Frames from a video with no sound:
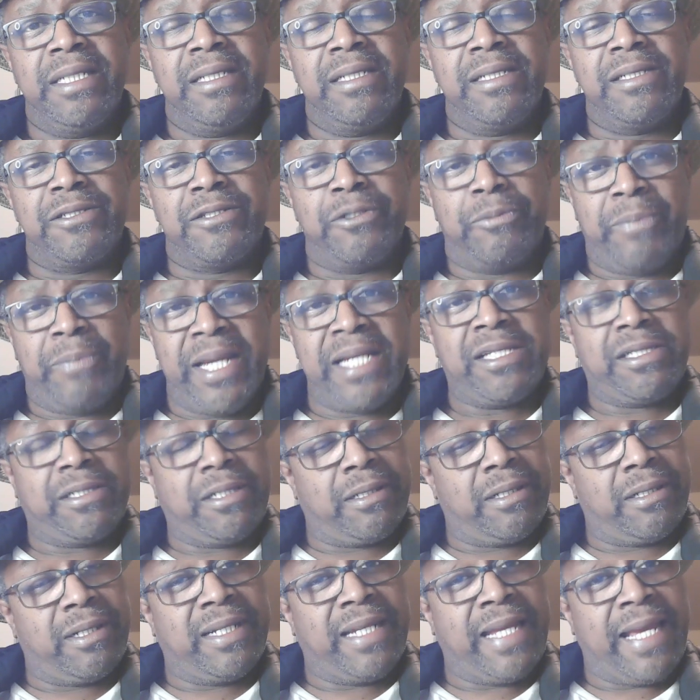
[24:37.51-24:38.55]
So based
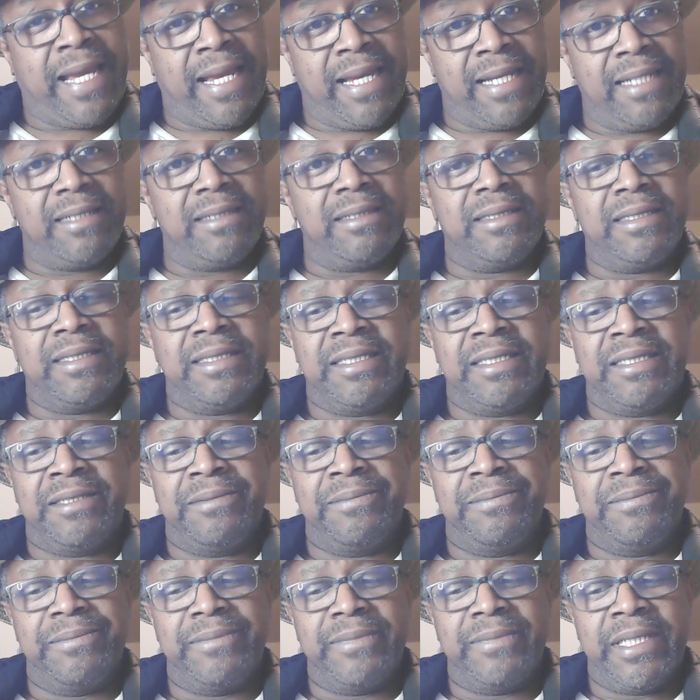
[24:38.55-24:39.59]
on that,
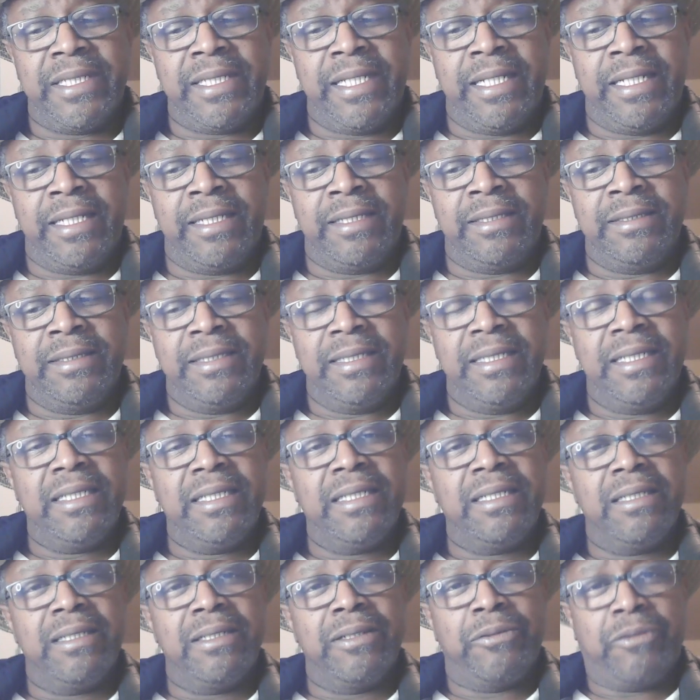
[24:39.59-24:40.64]
again,
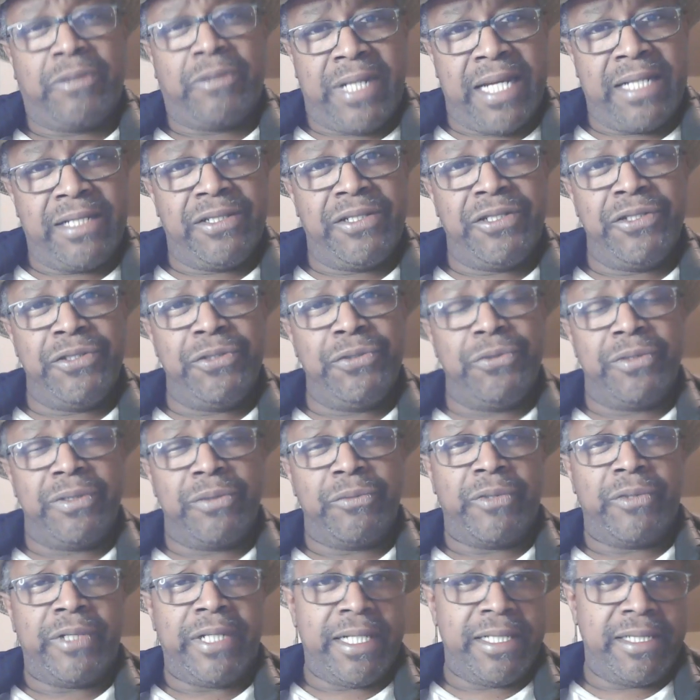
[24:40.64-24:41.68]
what I do and
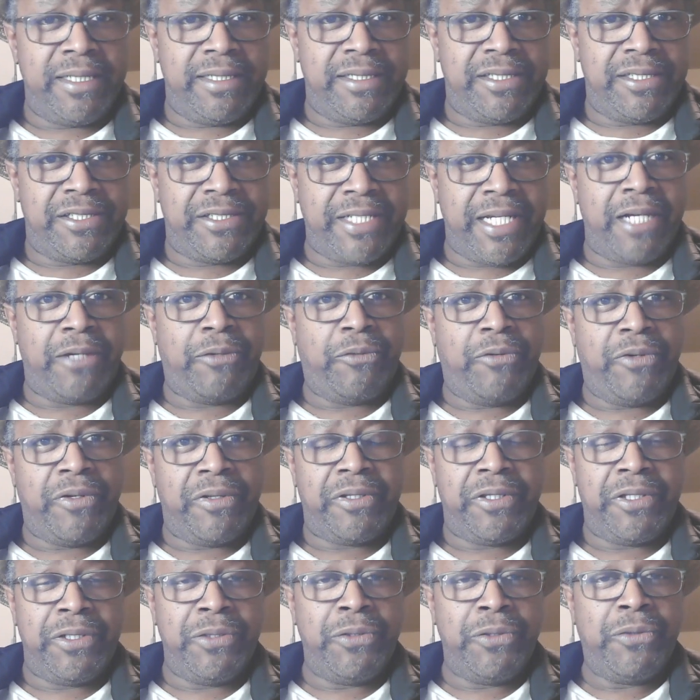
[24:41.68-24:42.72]
what I share
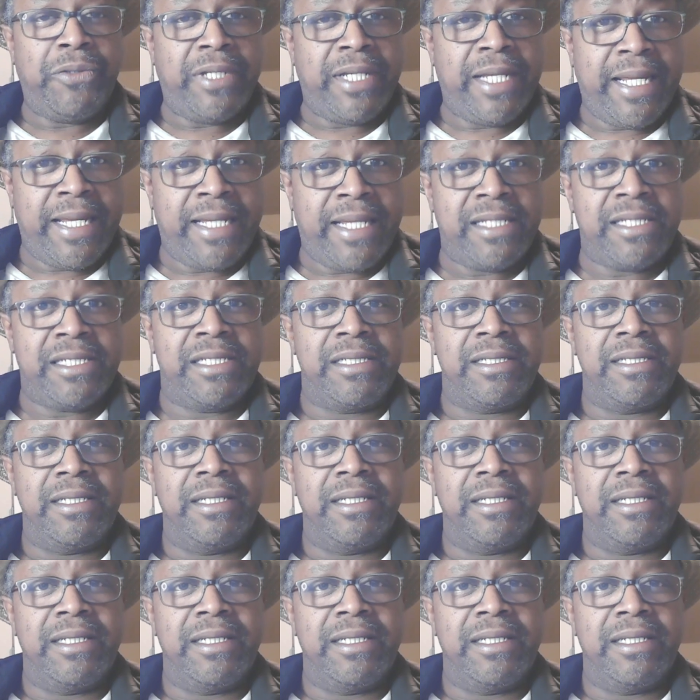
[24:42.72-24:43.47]
with you is